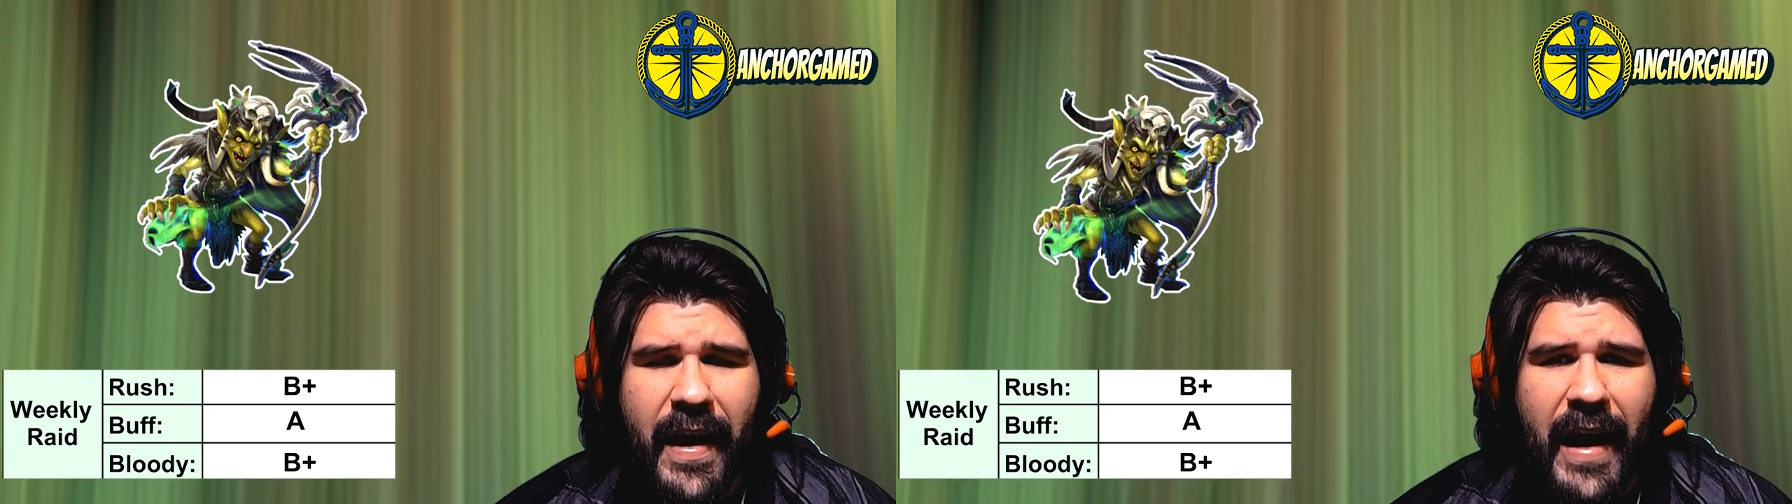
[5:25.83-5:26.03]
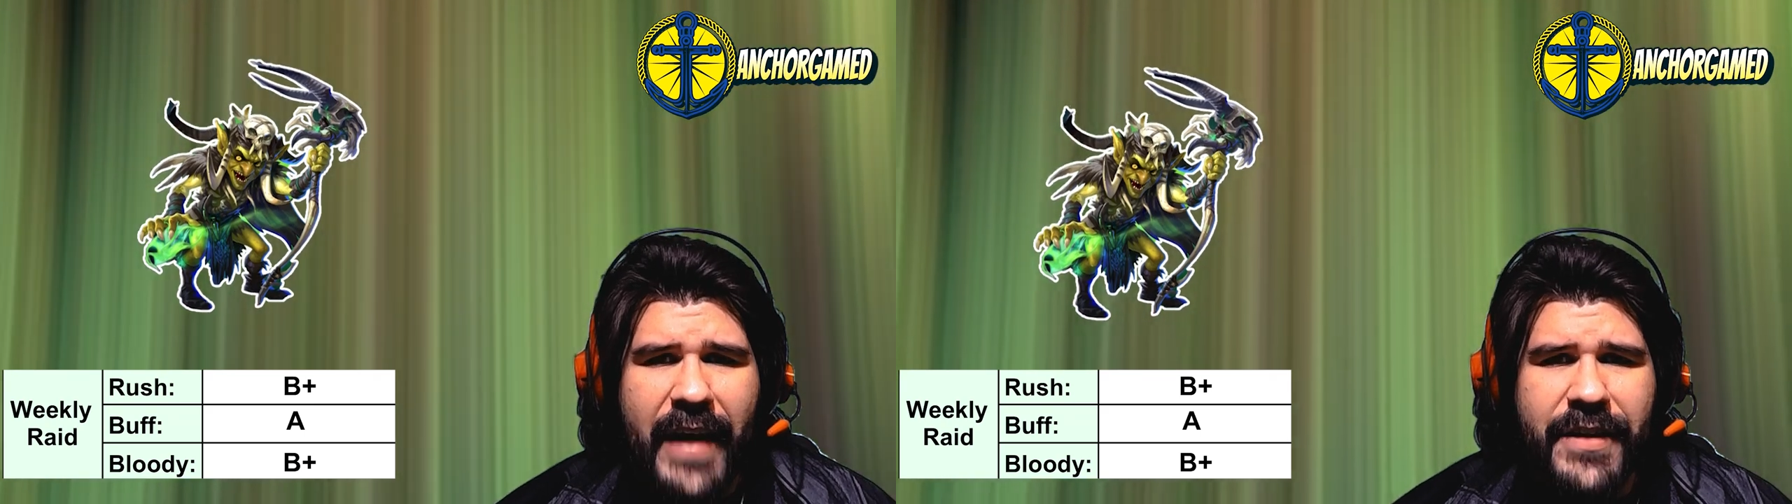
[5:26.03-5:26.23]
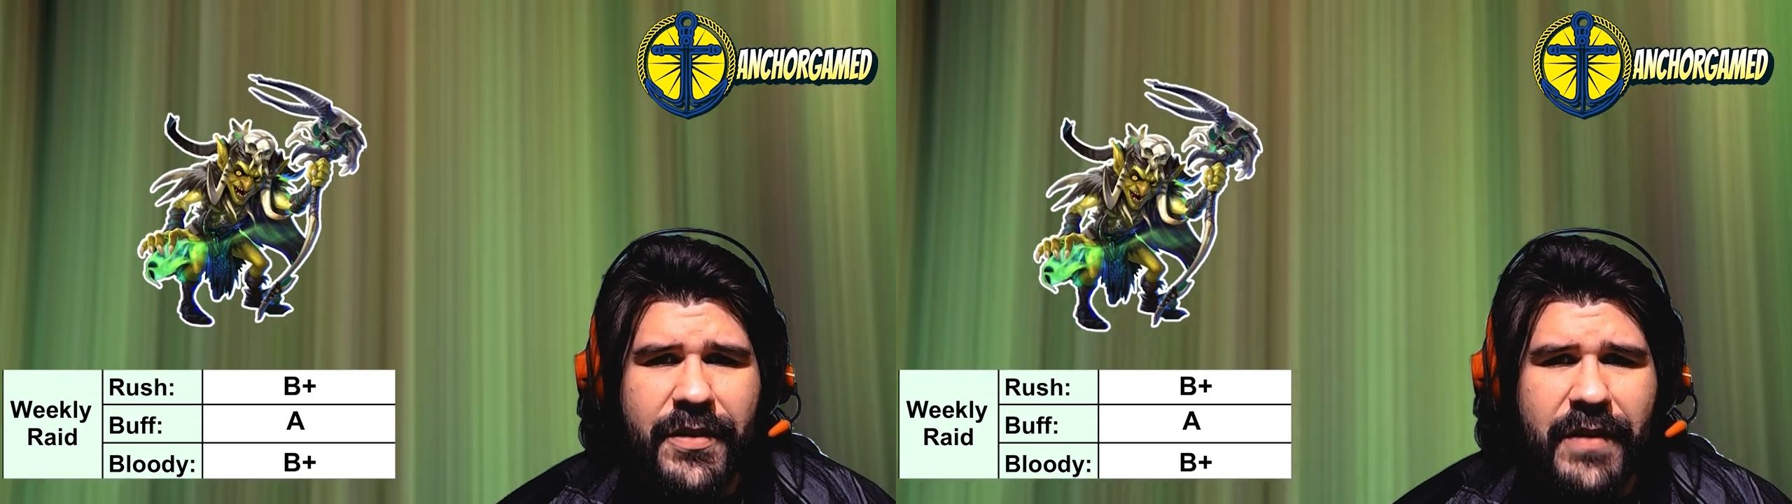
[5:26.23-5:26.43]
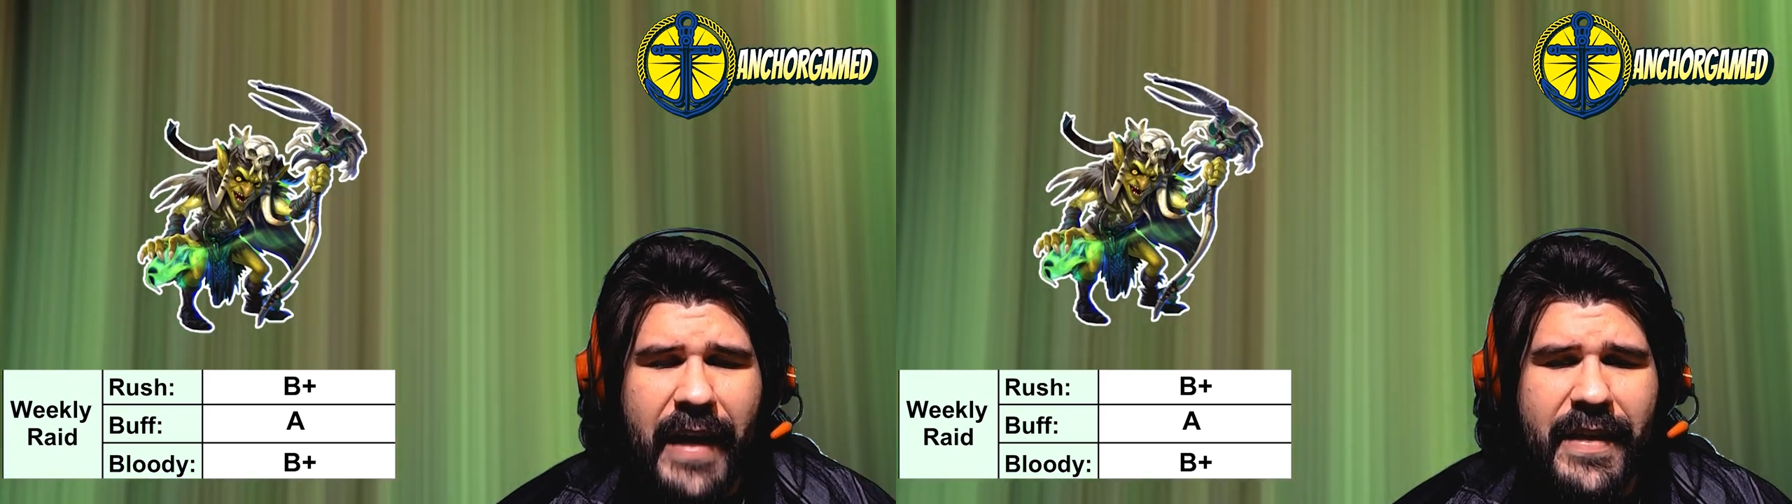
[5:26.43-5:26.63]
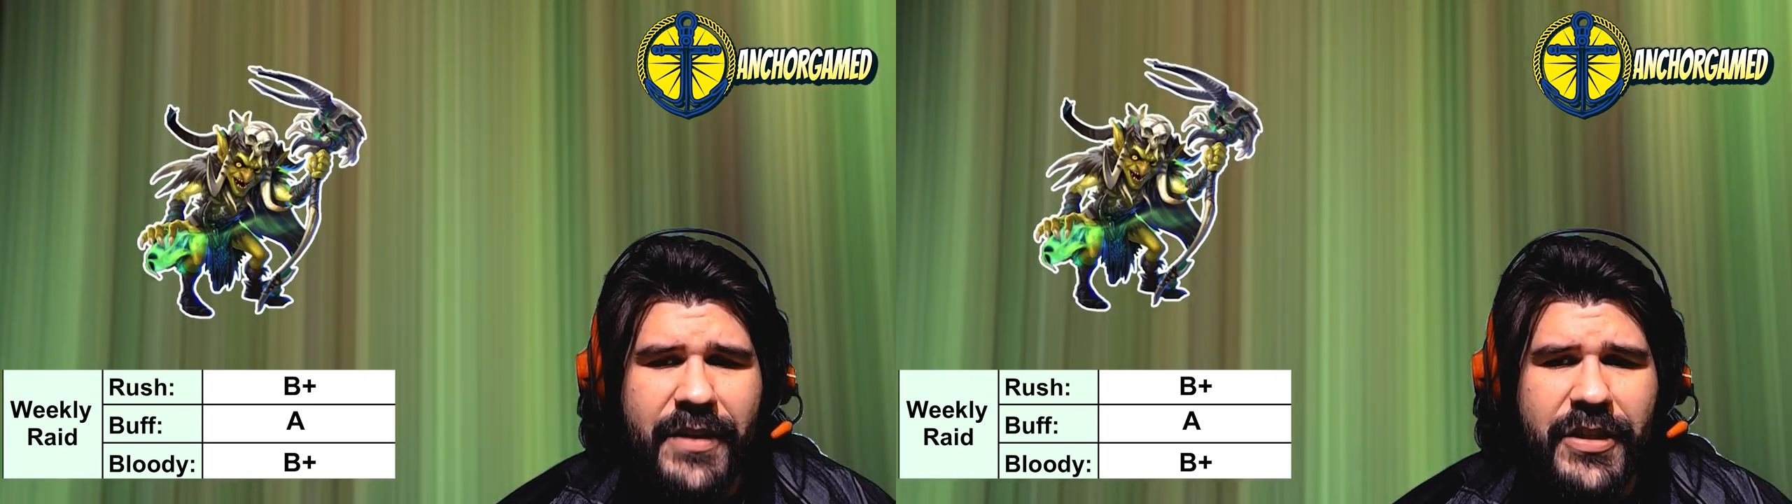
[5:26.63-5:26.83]
I do
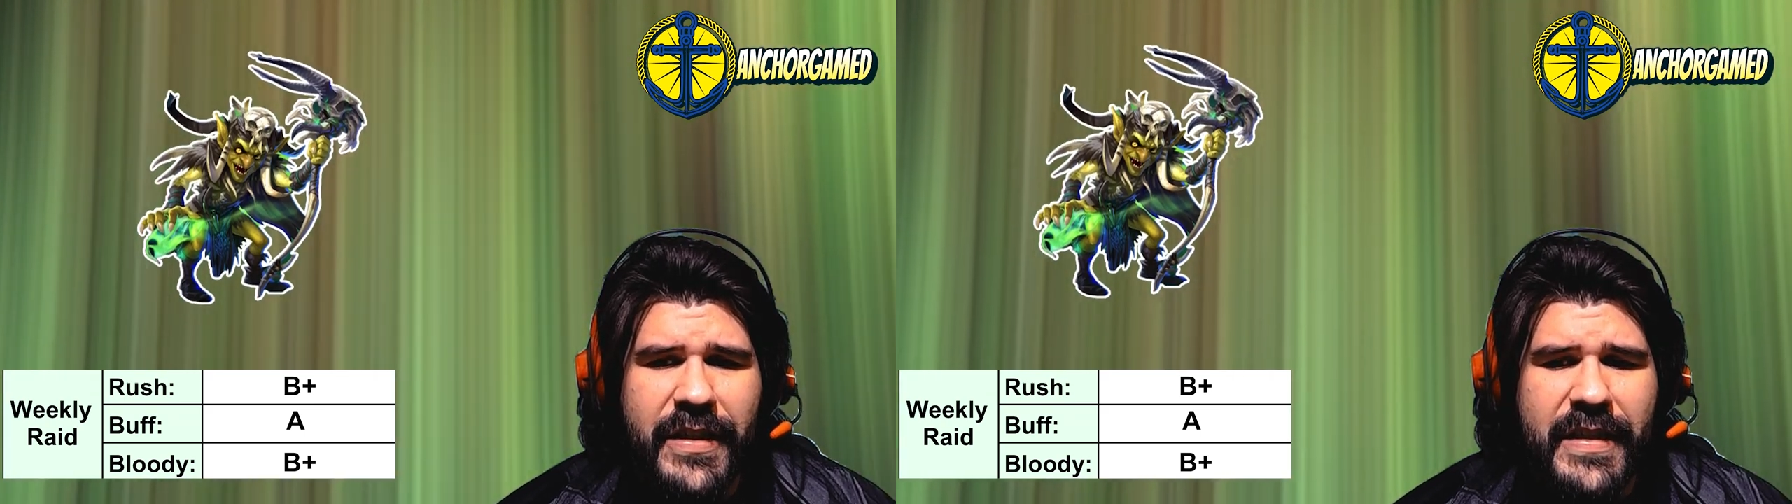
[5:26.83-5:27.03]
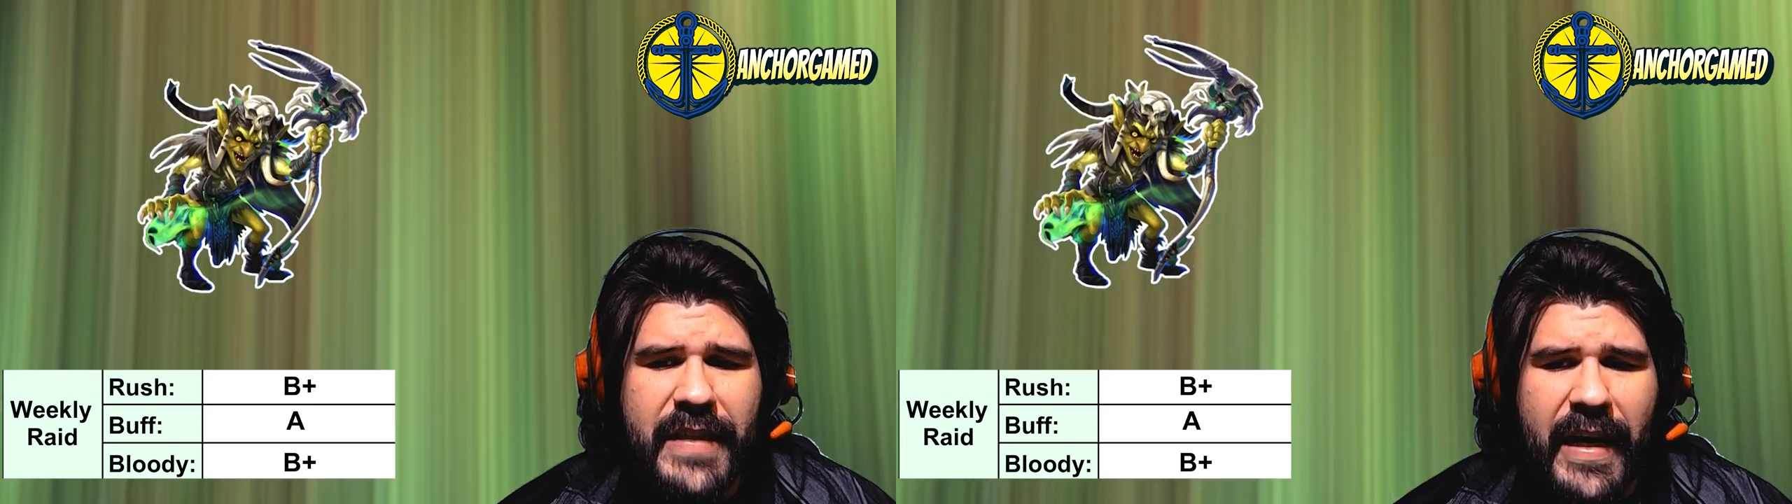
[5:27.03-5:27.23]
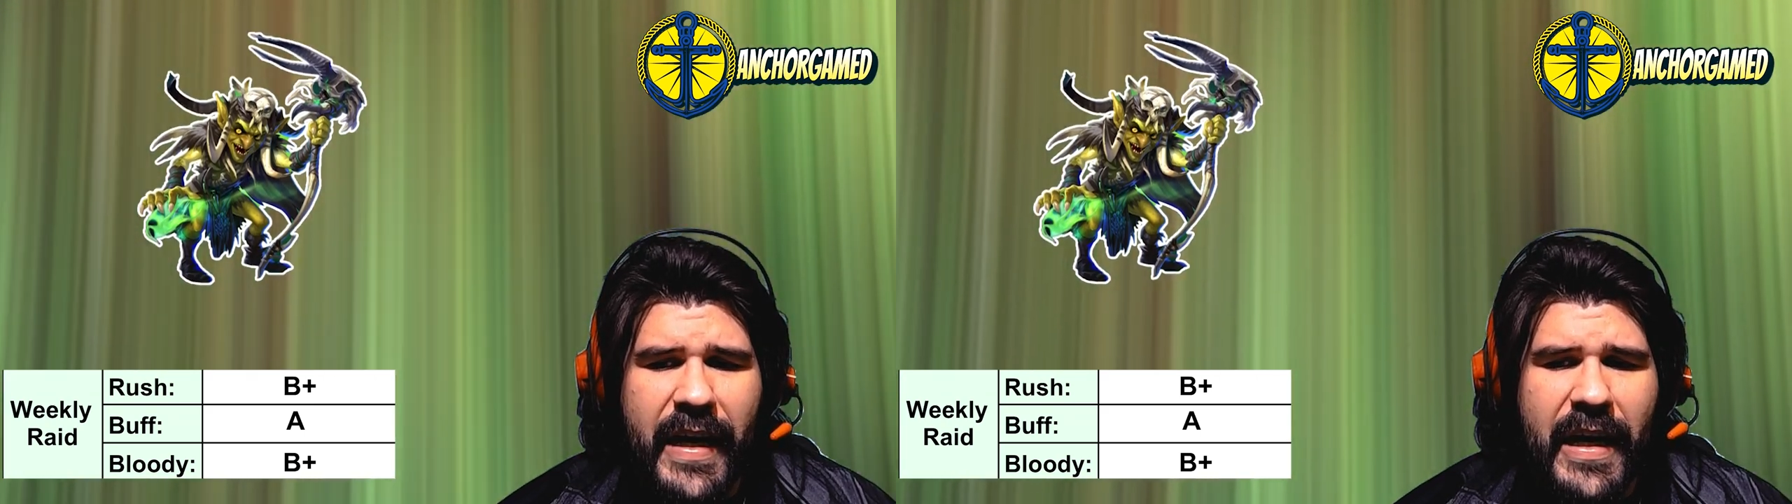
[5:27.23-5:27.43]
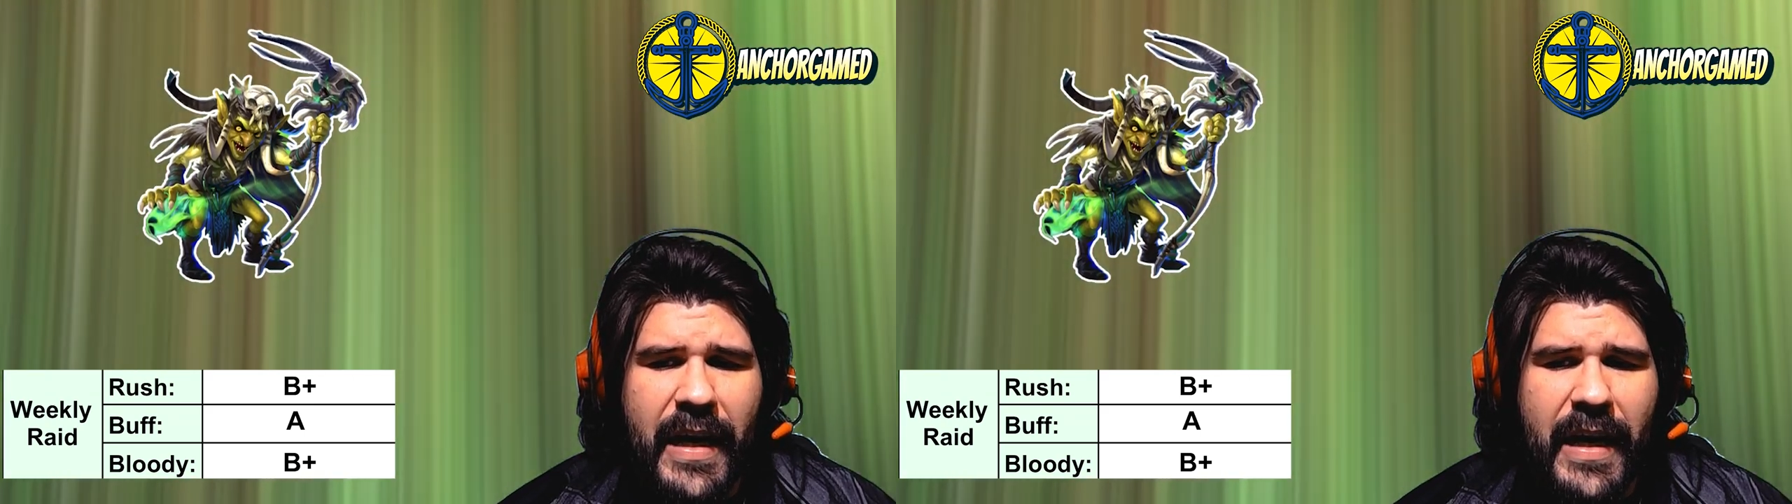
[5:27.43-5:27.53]
like that she's setting it